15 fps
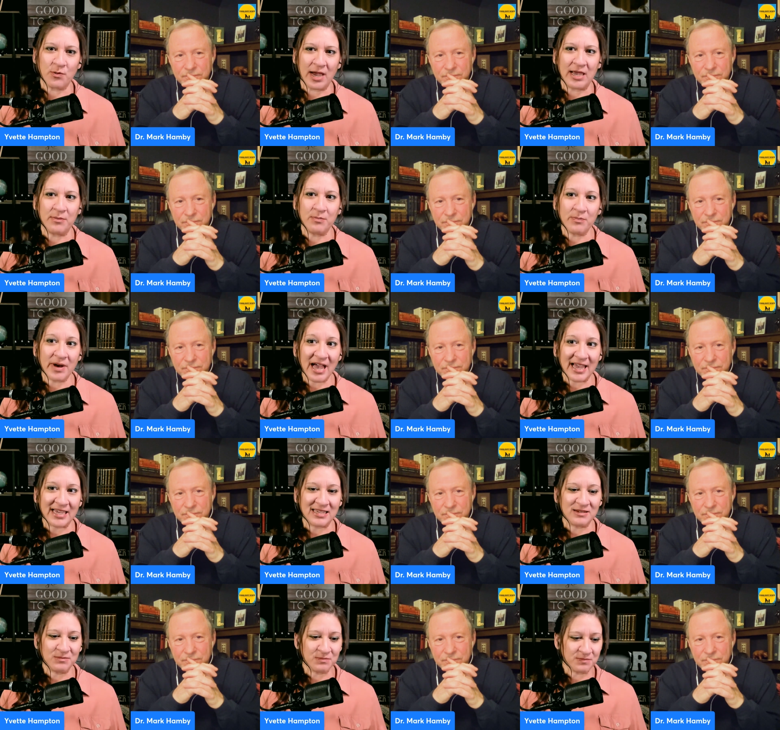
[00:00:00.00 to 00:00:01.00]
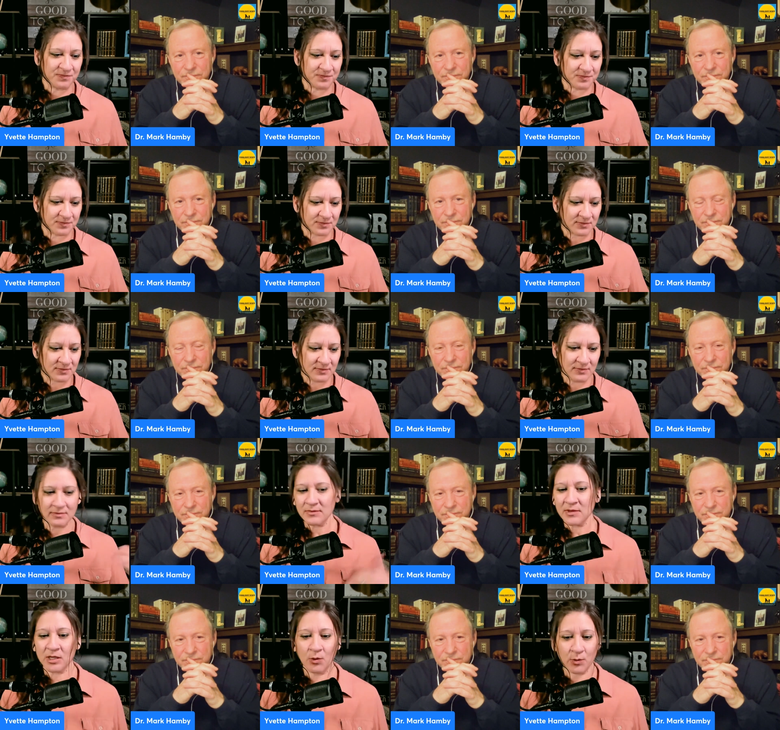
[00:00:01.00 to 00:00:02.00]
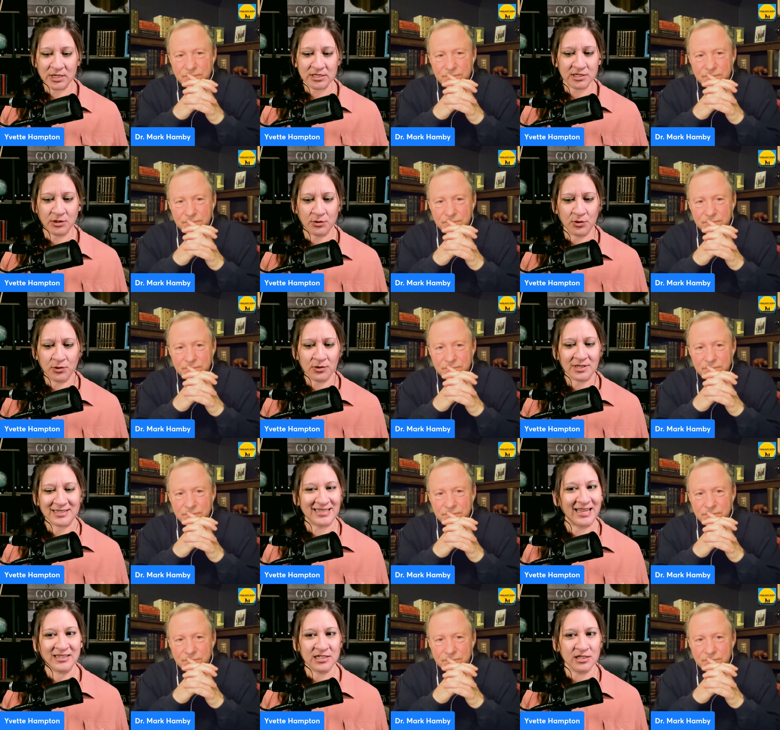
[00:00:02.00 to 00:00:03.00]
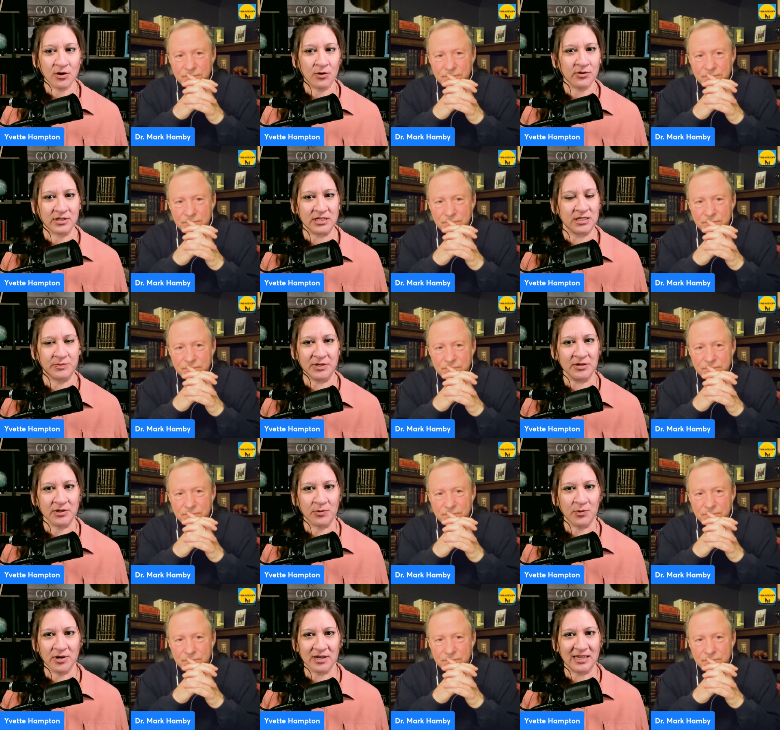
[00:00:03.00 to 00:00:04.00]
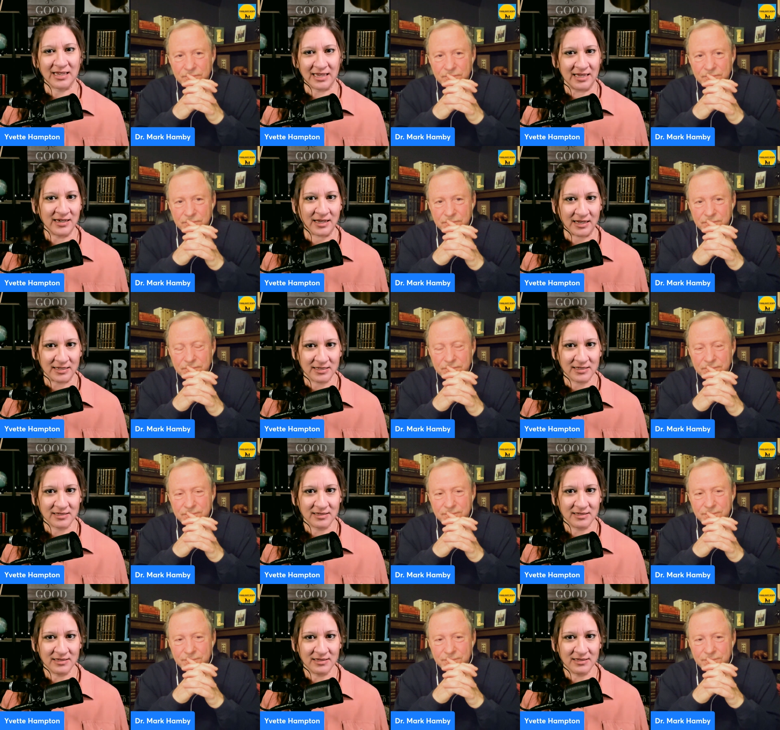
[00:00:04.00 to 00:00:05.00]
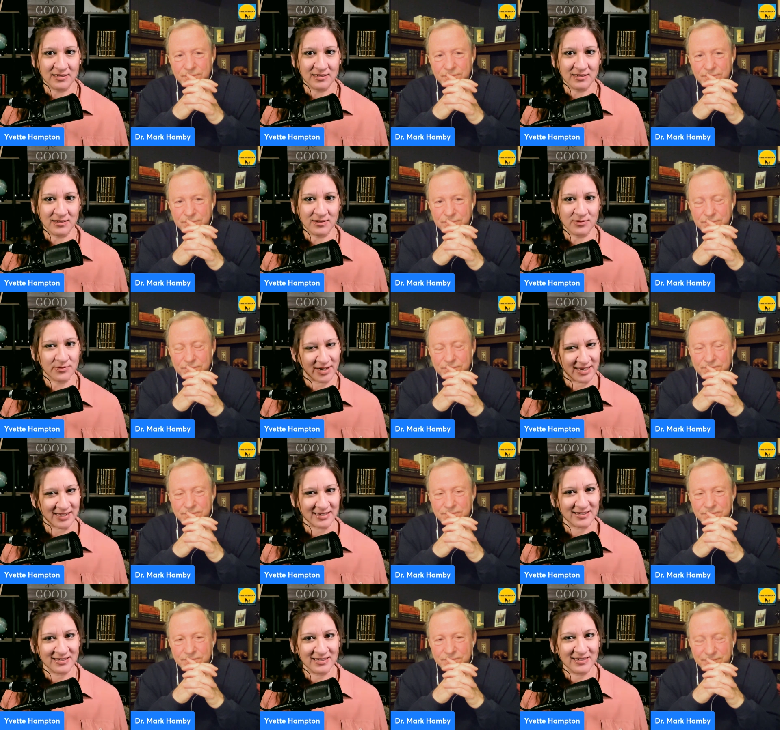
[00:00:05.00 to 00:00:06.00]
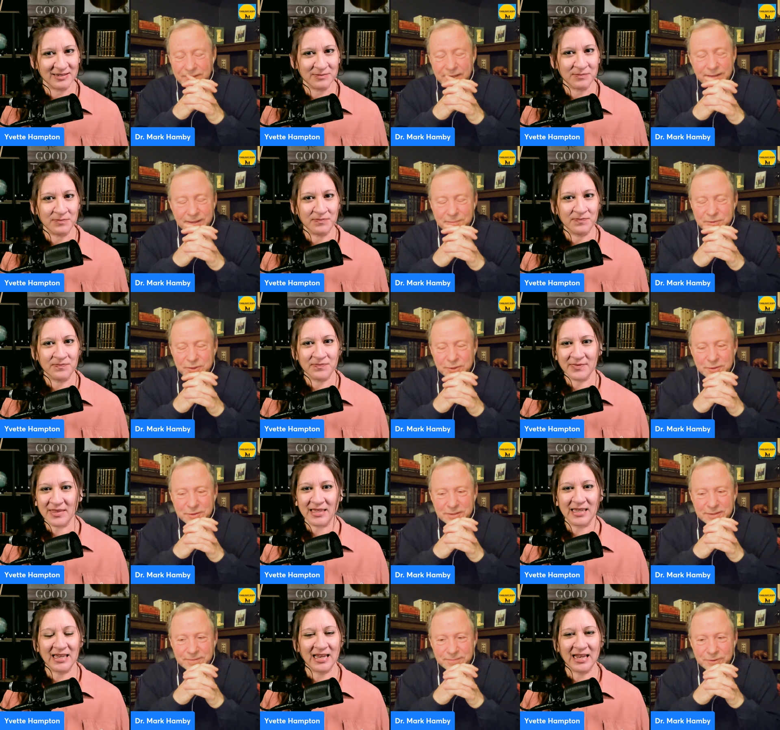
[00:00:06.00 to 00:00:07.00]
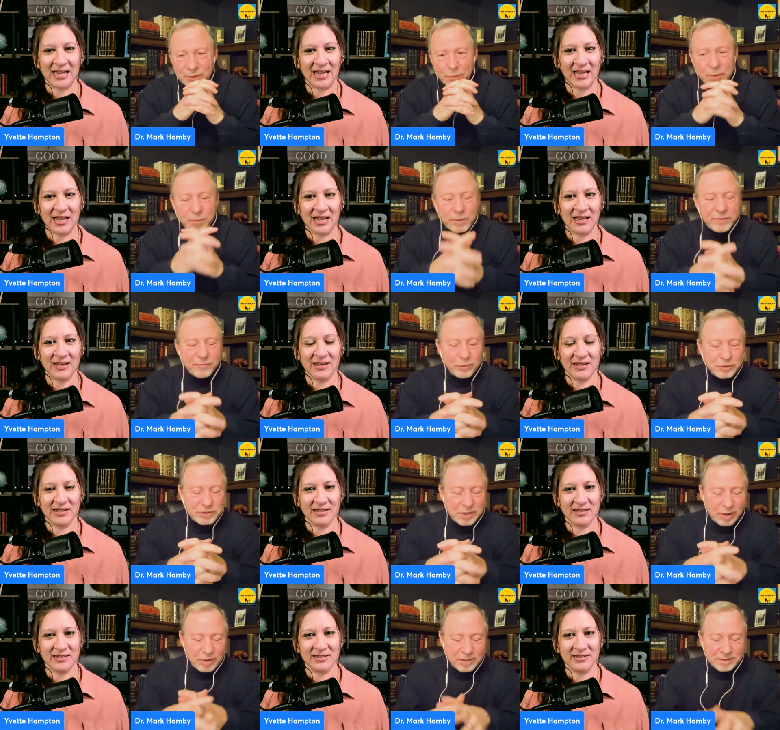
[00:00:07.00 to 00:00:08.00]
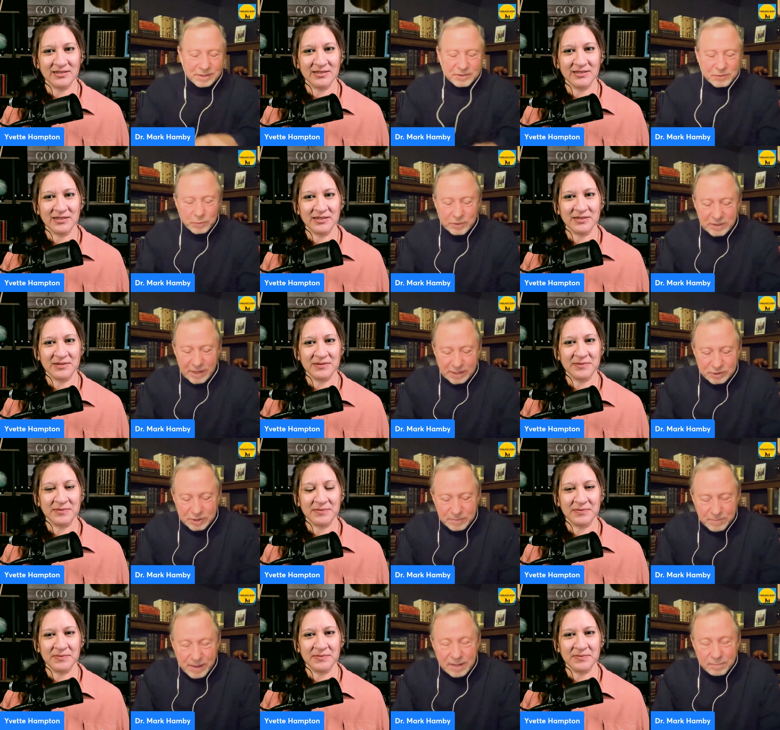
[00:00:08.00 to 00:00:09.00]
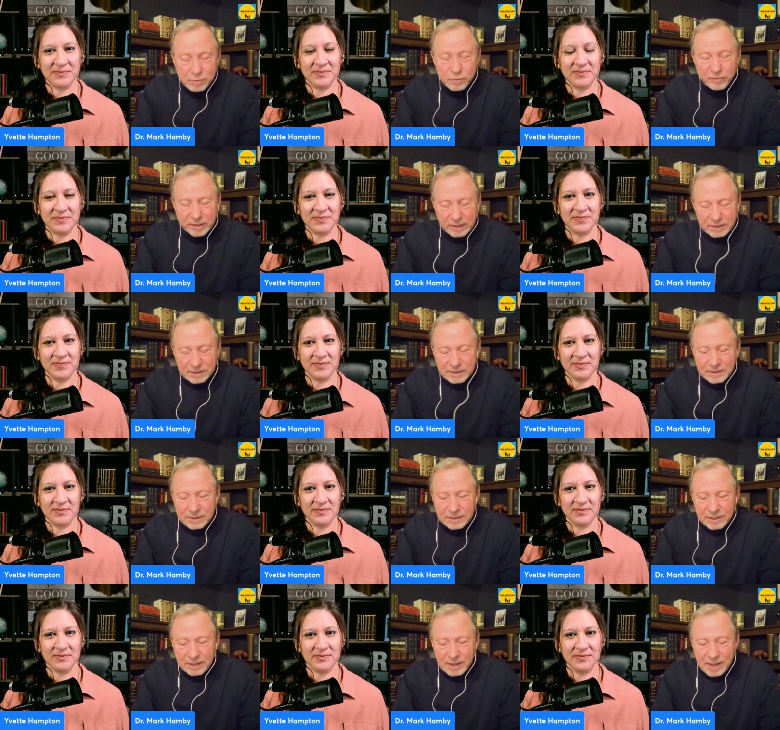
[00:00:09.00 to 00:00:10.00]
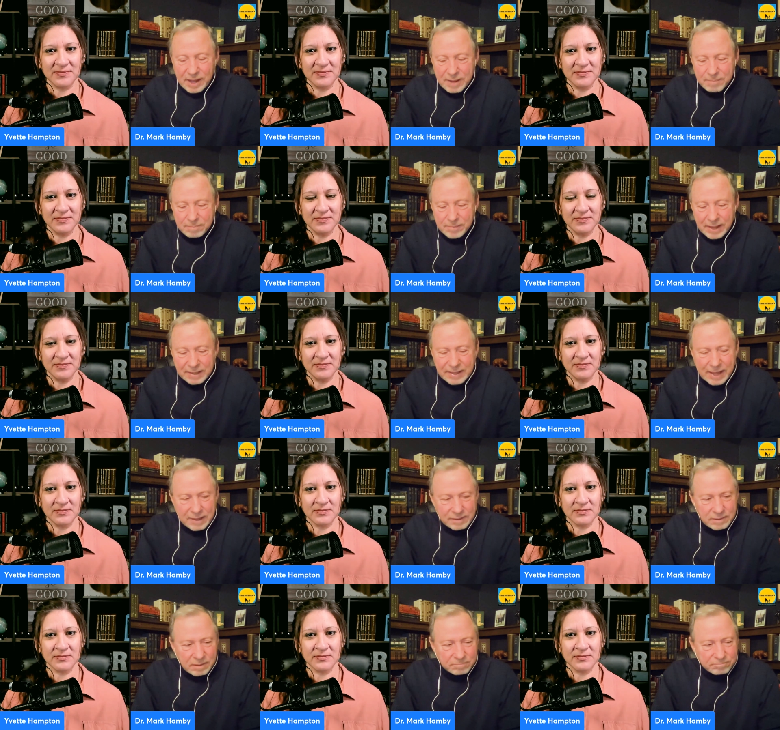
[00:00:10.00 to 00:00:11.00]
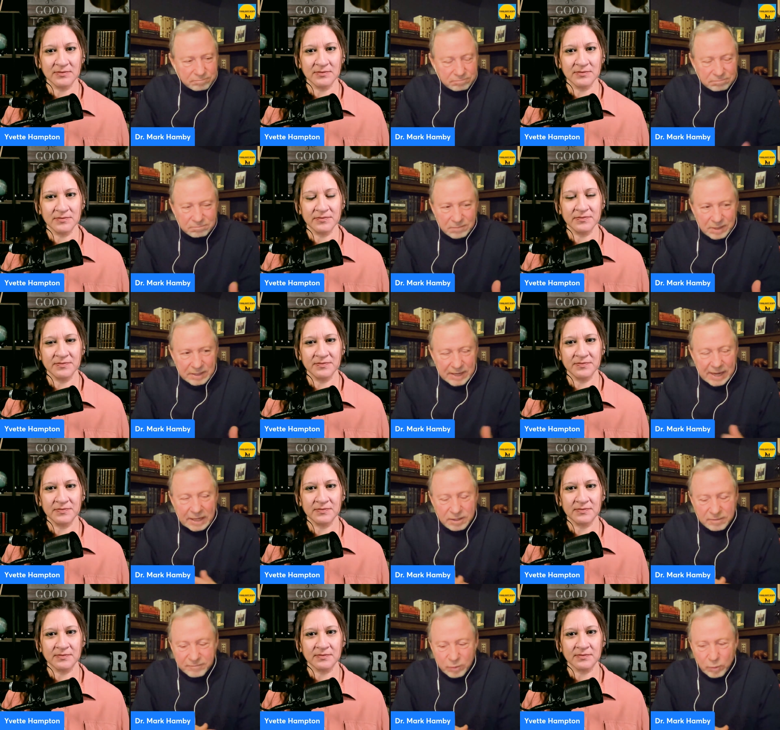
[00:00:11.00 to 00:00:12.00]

Speaker 1: way, but what's so cool is that's the Holy Spirit working in us, mm-hmm. right?
Speaker 2: Yeah, absolutely. You know, when we first started this, we actually made a movie. Um, I got an eighth of